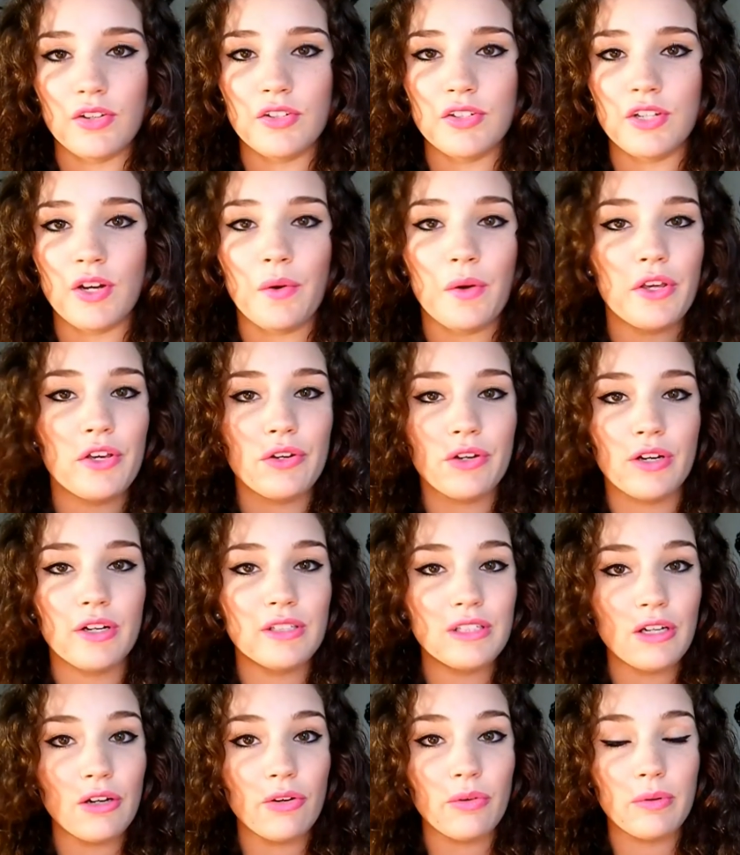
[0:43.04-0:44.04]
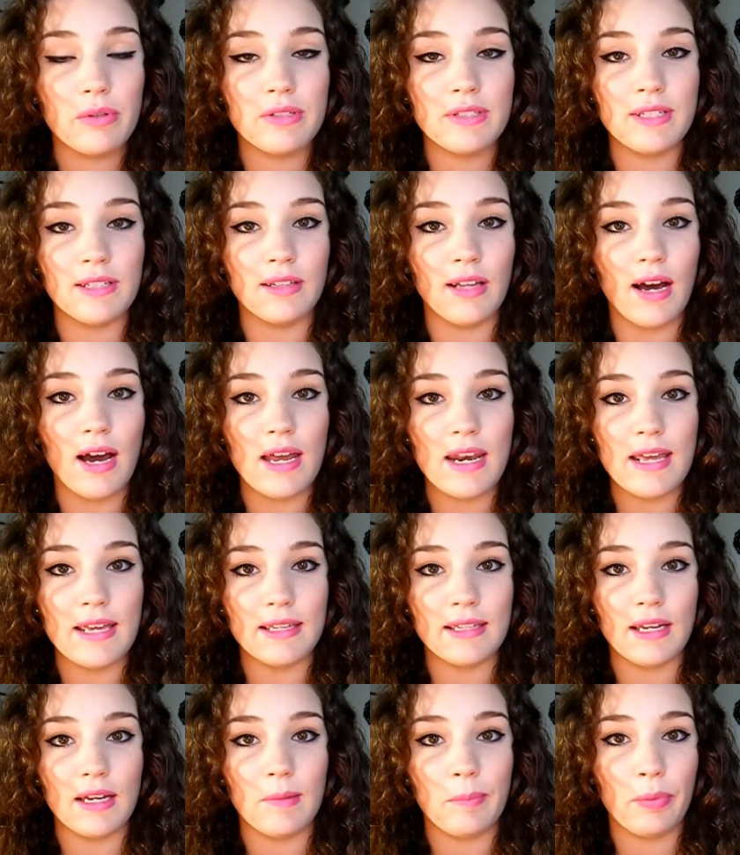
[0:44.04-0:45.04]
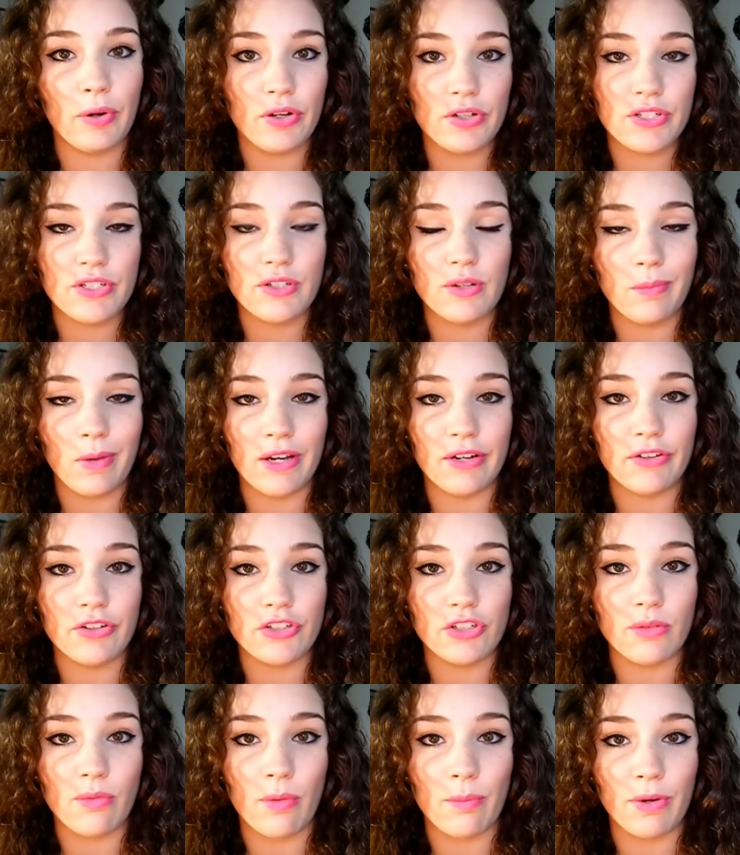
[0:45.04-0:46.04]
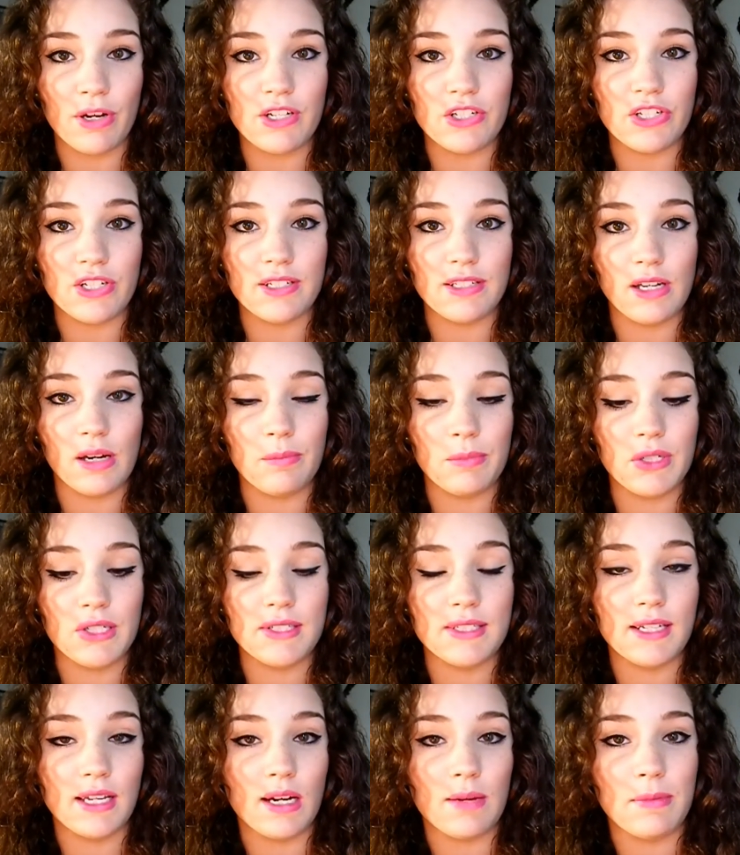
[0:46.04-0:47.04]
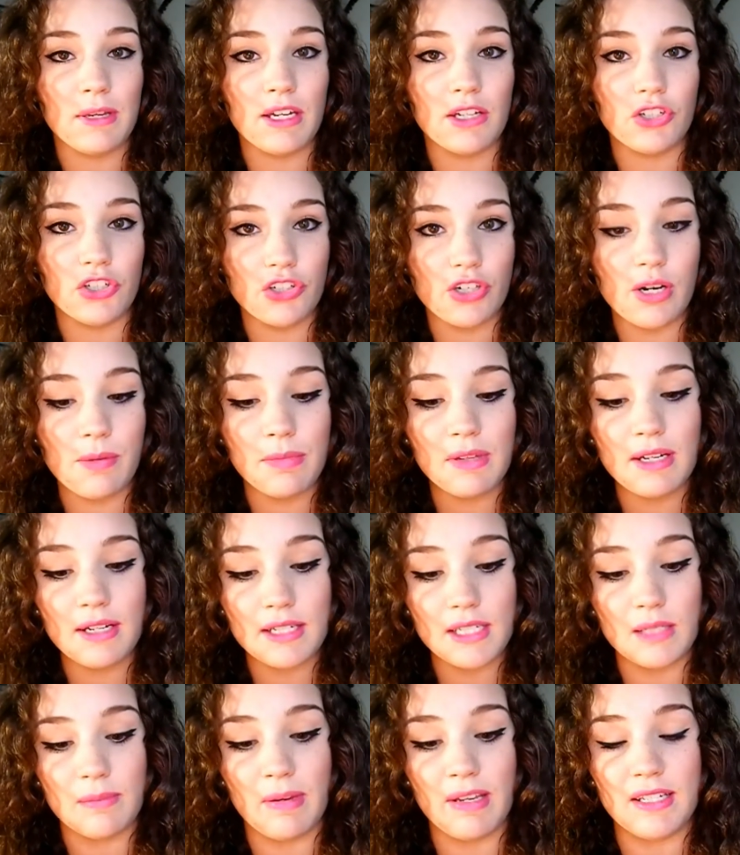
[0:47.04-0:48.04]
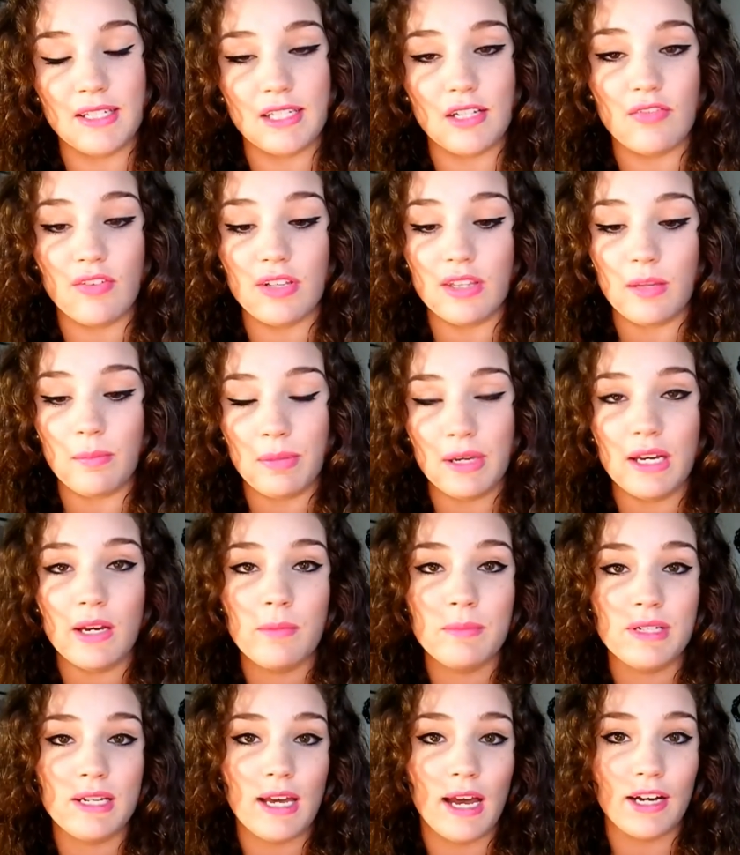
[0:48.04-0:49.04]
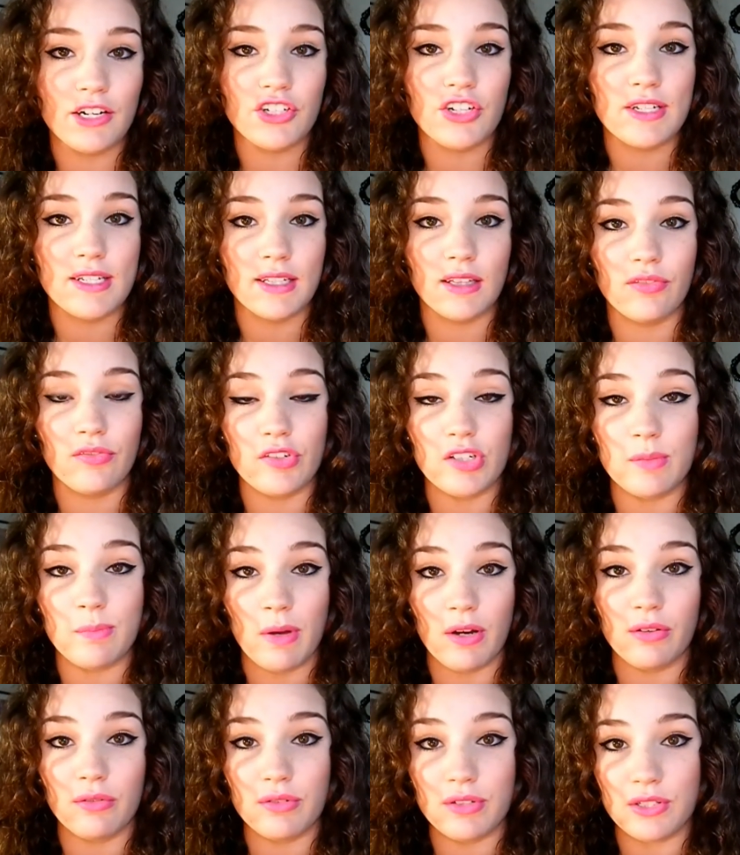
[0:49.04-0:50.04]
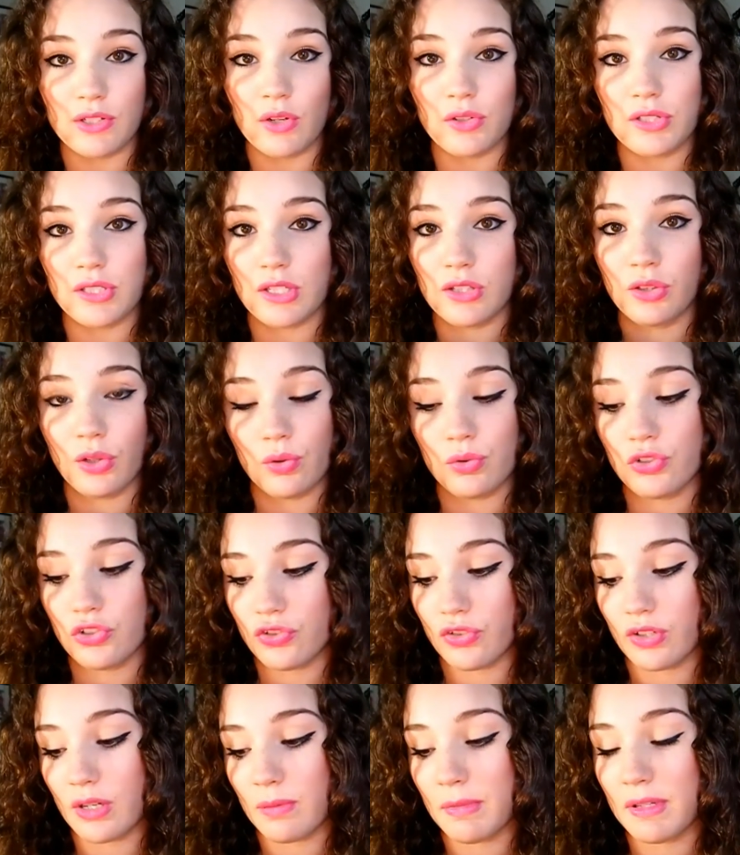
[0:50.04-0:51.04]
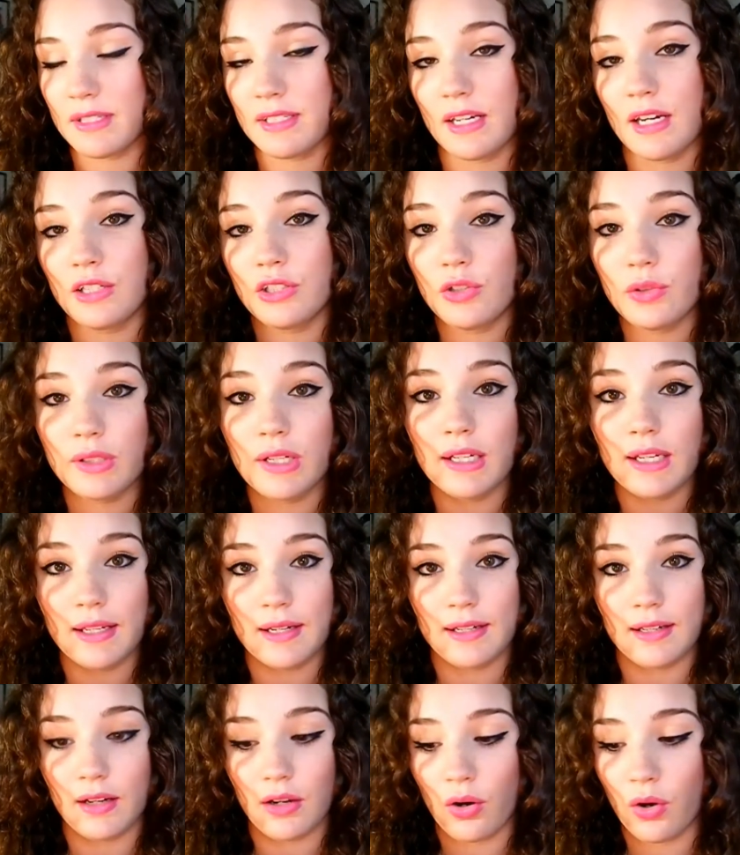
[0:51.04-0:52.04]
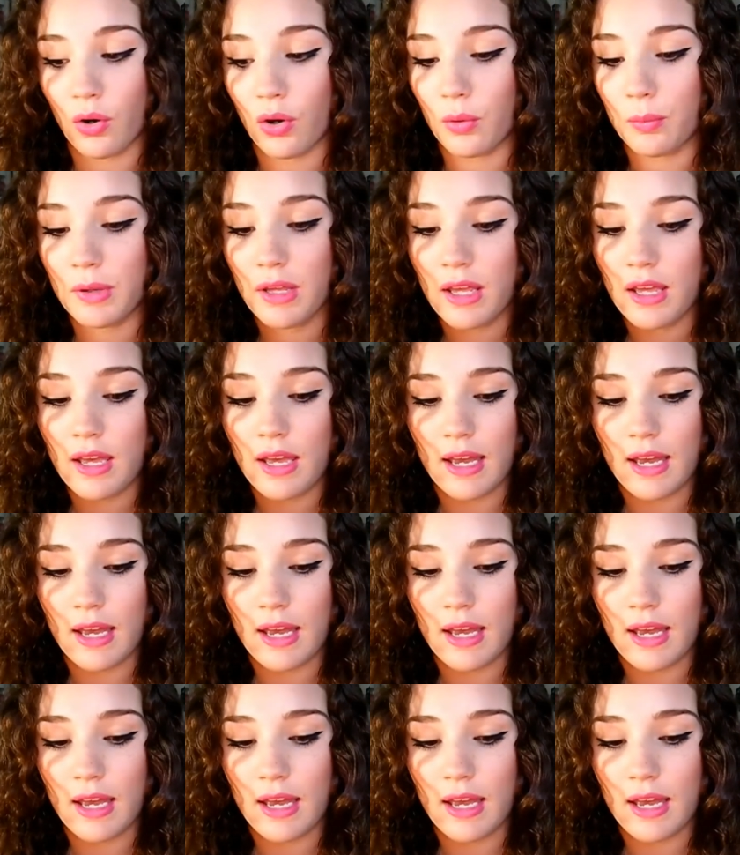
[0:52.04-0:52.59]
So you could go to a salon and get personal microdermabrasion done, but it's going to be extremely expensive, and the PMD actually delivers better results than those treatments, and you can get it at home.